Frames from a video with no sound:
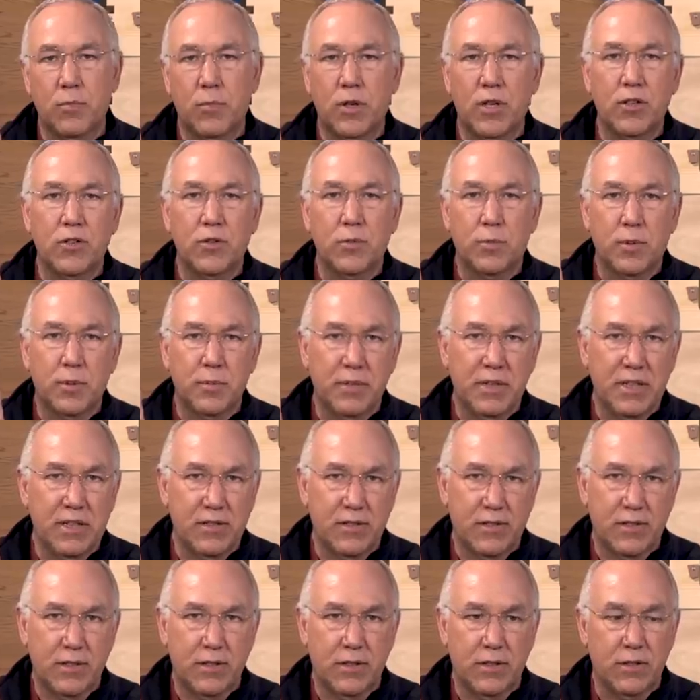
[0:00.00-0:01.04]
multiple
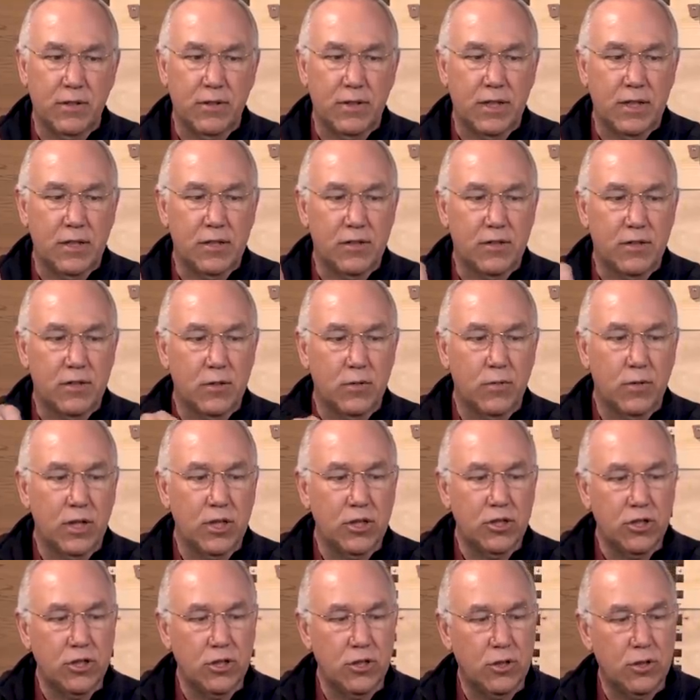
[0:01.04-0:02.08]
bees to do it. So
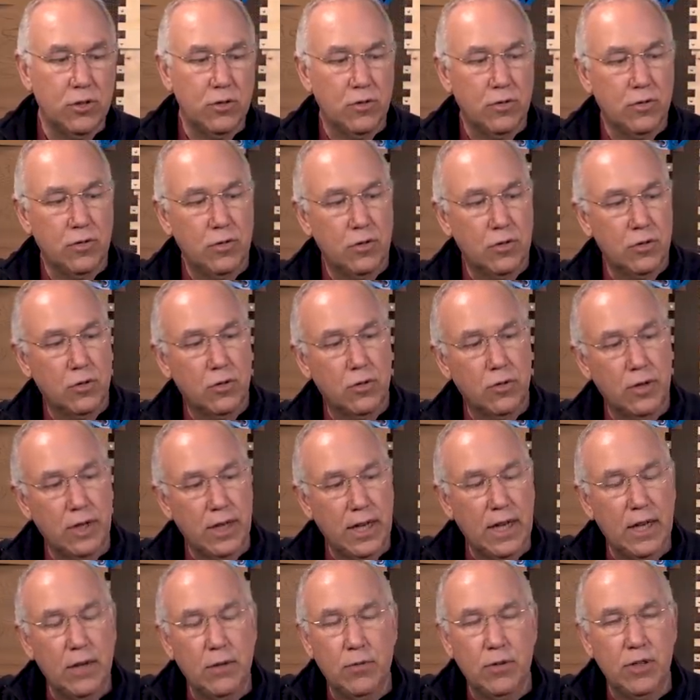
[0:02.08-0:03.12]
what you
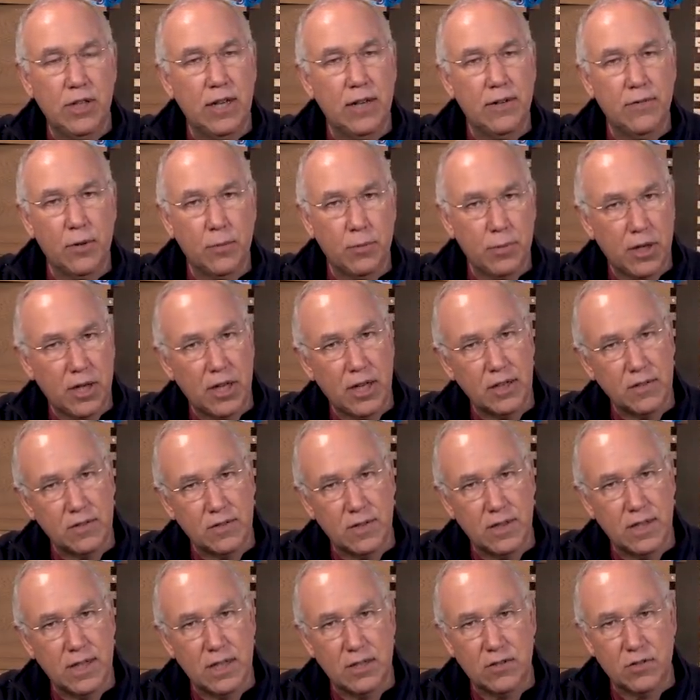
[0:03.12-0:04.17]
create when you have a
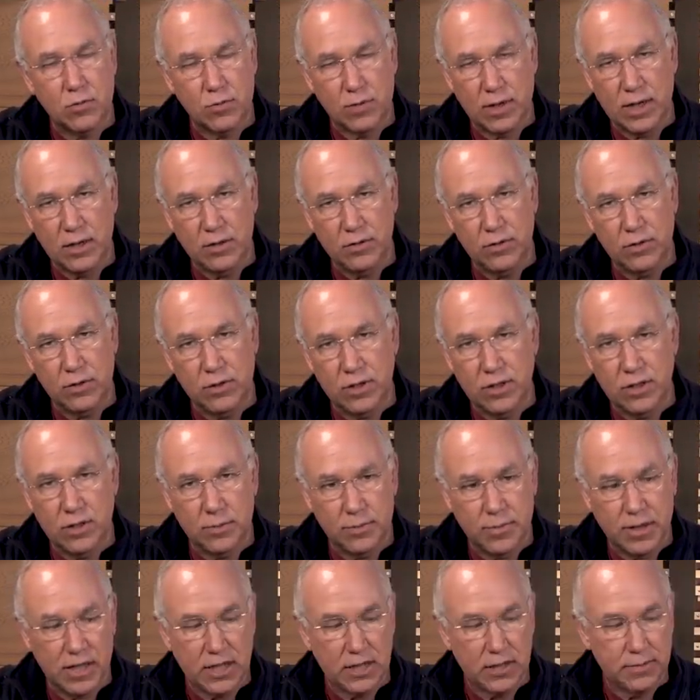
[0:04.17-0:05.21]
box that has a round hole in
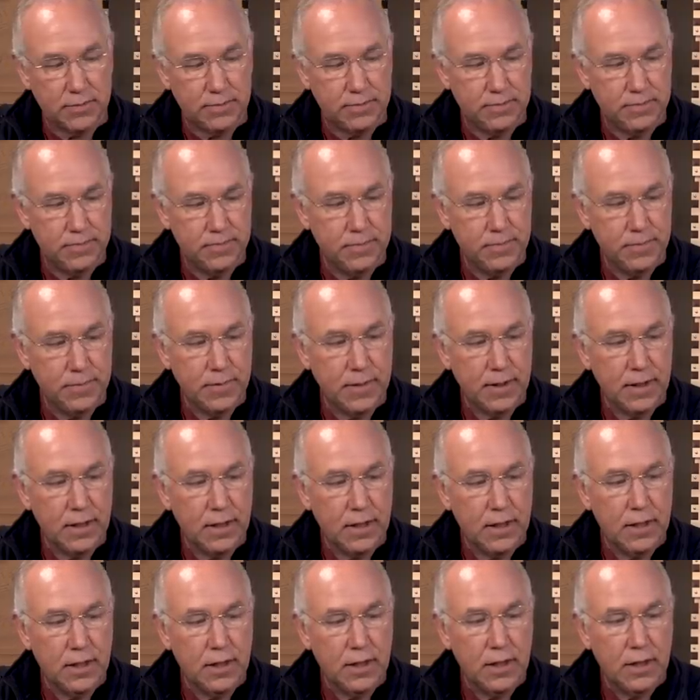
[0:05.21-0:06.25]
the bottom,
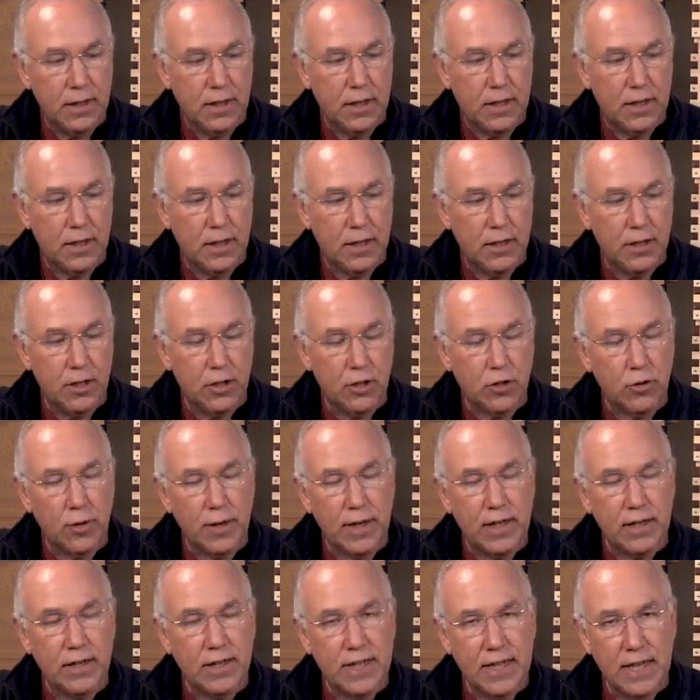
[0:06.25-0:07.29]
uh, you
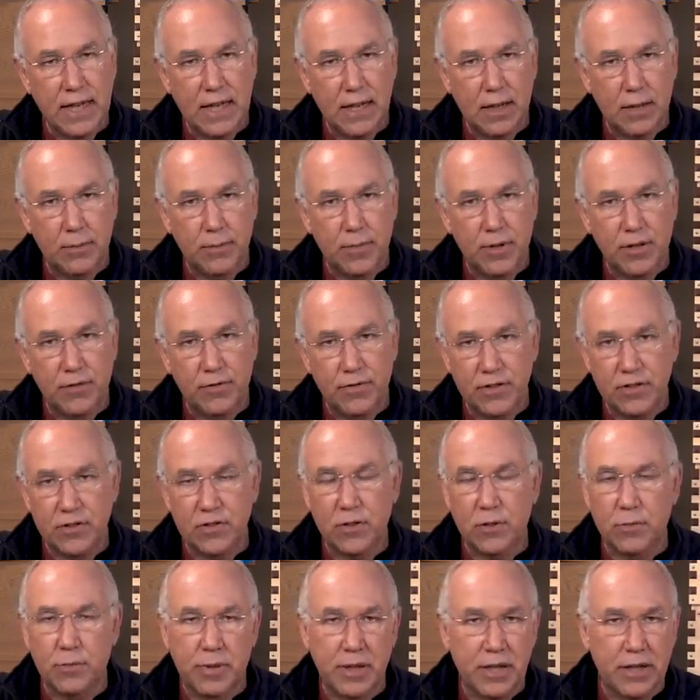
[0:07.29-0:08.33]
create a dam, a
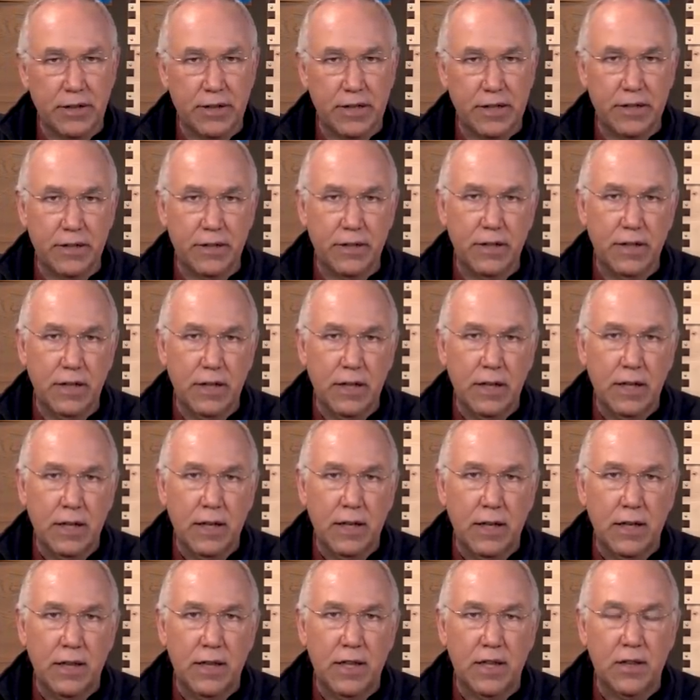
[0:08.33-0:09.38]
physical barrier
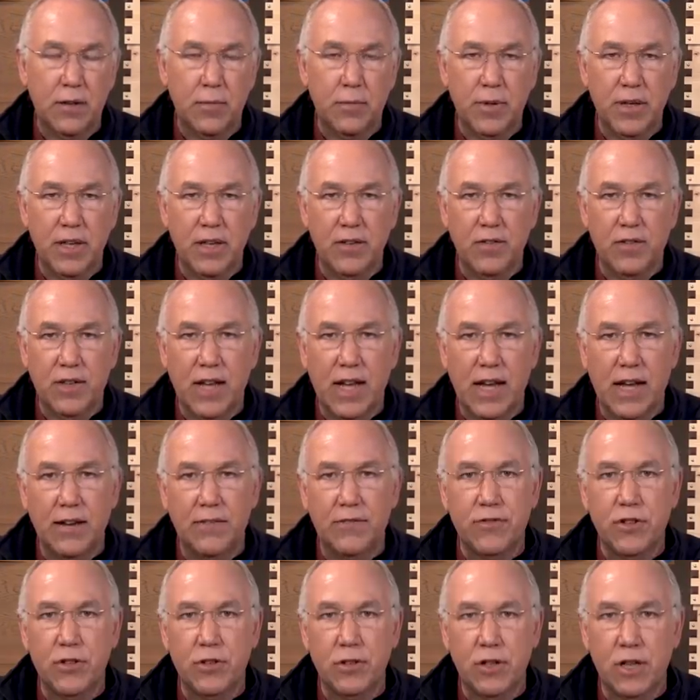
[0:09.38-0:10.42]
that the bees
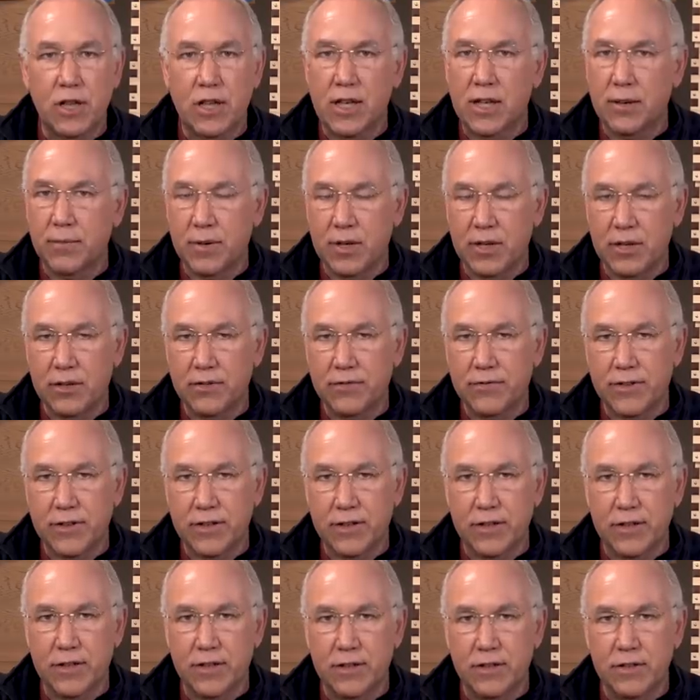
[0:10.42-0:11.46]
have to climb
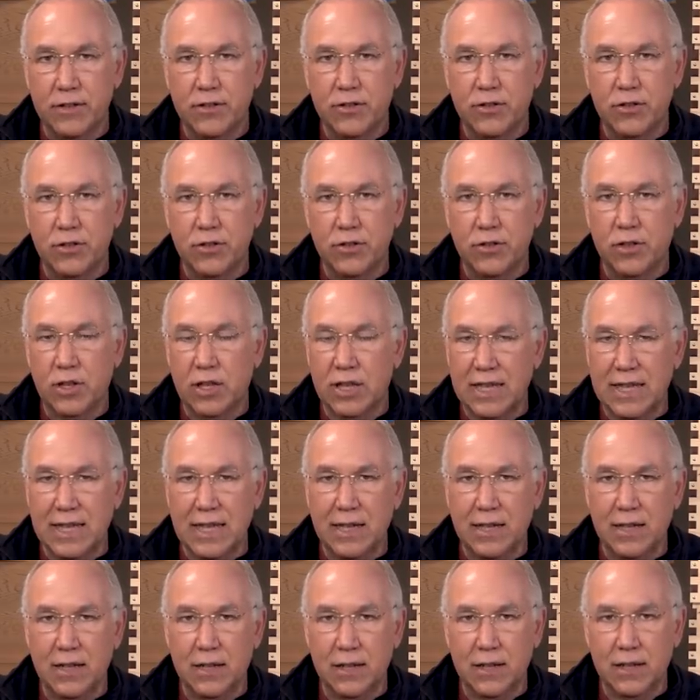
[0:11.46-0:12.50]
over to
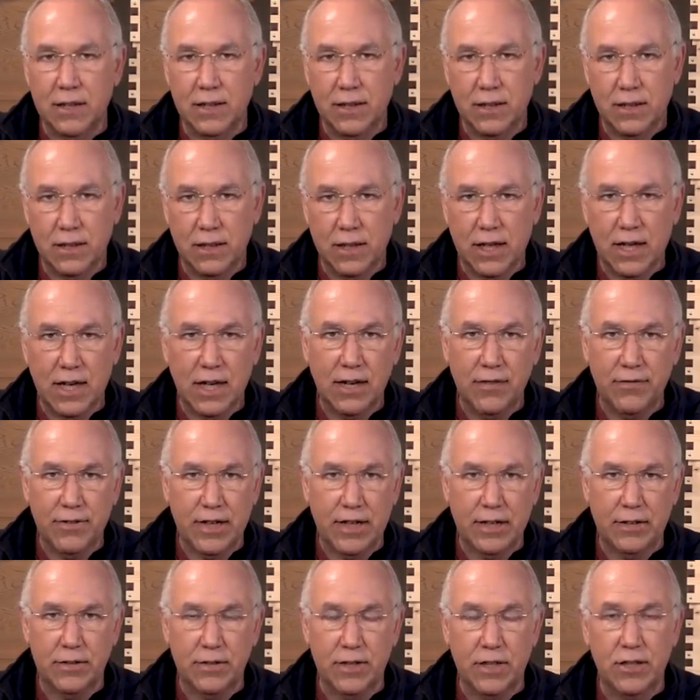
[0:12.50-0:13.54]
clean the hive
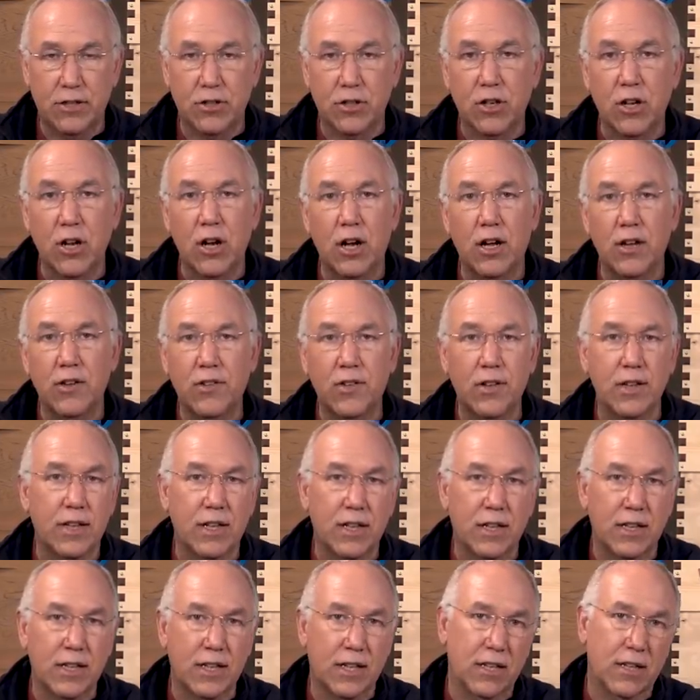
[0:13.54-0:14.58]
out. And they're
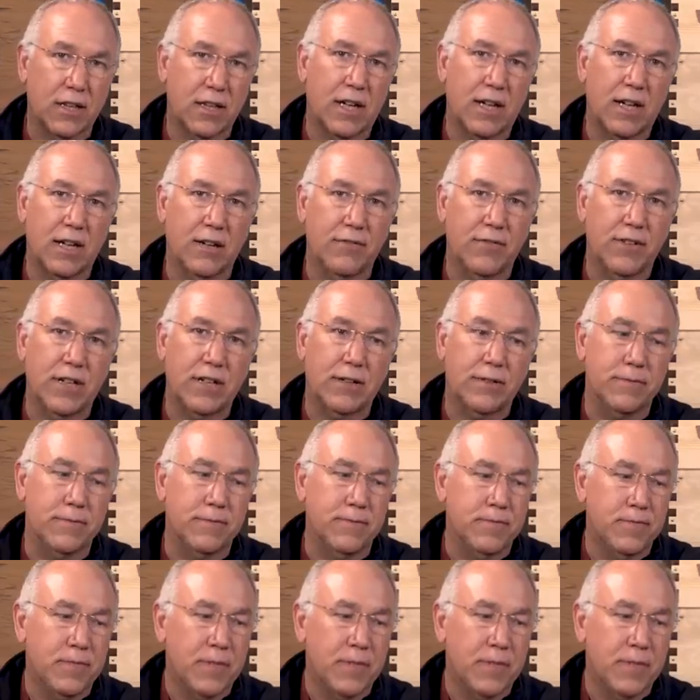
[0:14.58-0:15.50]
constantly cleaning the hive out.